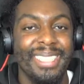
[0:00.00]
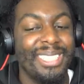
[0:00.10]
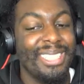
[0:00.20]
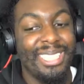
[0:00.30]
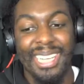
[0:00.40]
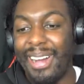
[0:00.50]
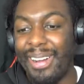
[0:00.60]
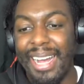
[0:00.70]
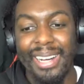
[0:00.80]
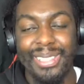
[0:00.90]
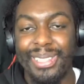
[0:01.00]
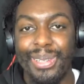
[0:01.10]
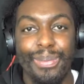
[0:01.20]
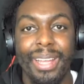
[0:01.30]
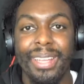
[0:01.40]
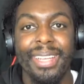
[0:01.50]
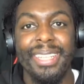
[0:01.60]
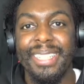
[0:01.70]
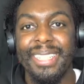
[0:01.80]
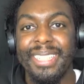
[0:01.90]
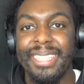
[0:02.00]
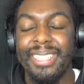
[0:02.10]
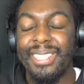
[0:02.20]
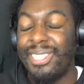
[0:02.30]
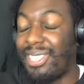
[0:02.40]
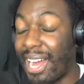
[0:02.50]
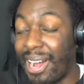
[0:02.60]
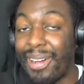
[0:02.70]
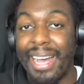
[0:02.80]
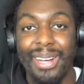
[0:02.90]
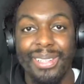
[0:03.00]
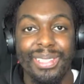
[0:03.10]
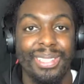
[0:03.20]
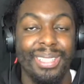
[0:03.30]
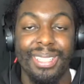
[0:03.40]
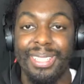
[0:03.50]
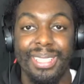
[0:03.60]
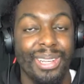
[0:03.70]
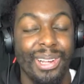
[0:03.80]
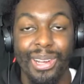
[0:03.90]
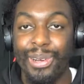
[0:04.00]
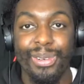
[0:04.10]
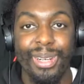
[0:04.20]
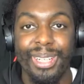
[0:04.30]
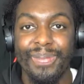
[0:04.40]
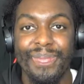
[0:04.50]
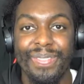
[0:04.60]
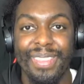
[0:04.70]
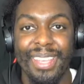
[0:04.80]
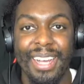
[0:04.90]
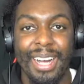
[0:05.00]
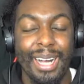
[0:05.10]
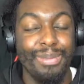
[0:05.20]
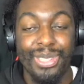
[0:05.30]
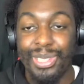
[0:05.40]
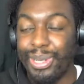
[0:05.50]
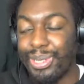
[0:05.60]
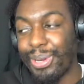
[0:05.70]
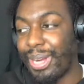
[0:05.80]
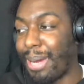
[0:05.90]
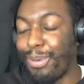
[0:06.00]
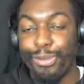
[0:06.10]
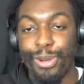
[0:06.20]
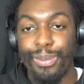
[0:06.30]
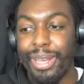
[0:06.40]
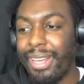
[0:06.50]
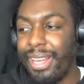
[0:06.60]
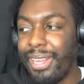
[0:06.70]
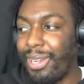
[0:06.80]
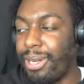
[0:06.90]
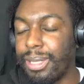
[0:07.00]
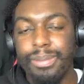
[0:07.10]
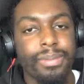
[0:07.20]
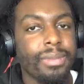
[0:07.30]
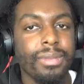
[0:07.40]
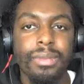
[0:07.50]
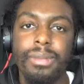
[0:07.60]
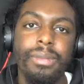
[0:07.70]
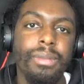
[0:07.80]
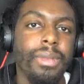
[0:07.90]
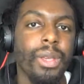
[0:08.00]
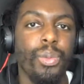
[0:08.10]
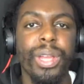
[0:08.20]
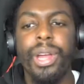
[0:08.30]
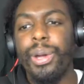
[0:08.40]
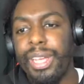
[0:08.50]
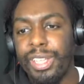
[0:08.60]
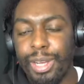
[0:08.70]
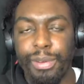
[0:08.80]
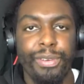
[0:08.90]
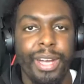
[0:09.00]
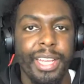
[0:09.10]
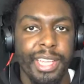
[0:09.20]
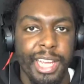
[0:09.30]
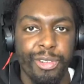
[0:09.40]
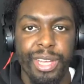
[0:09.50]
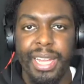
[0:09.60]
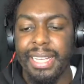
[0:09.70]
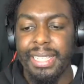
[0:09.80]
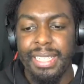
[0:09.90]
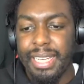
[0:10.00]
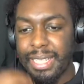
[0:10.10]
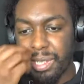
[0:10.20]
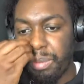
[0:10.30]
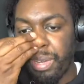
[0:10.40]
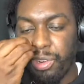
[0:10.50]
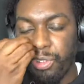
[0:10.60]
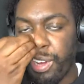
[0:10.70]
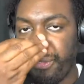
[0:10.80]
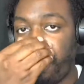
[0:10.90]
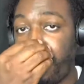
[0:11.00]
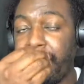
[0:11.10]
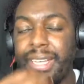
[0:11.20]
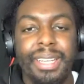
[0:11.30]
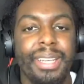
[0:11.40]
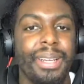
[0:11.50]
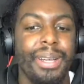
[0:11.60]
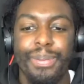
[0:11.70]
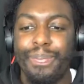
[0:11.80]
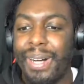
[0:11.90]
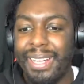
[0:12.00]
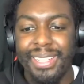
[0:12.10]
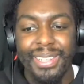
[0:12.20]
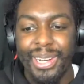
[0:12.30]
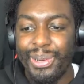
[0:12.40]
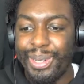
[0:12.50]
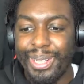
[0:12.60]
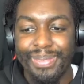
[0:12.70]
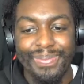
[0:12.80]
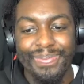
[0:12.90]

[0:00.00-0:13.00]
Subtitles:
Shout out to the man. Shout out to Glover. I'm so happy for him. And look, we know he's going to be fighting Yuri next, and that's going to be a great fight. But you know what?